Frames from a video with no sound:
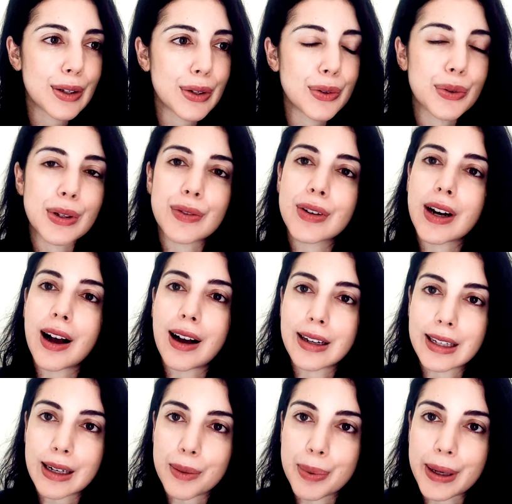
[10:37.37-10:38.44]
even
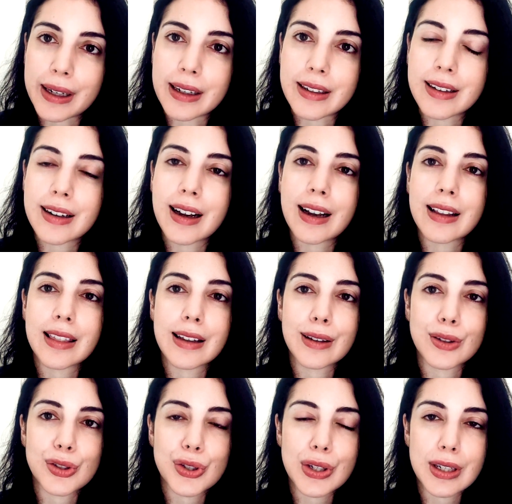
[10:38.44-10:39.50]
Alia Bhatt, I
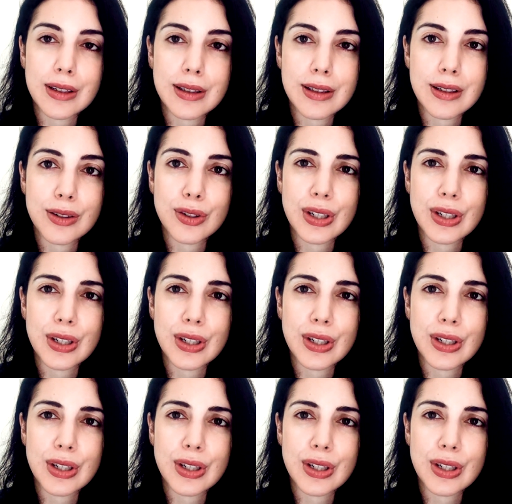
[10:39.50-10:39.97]
think she's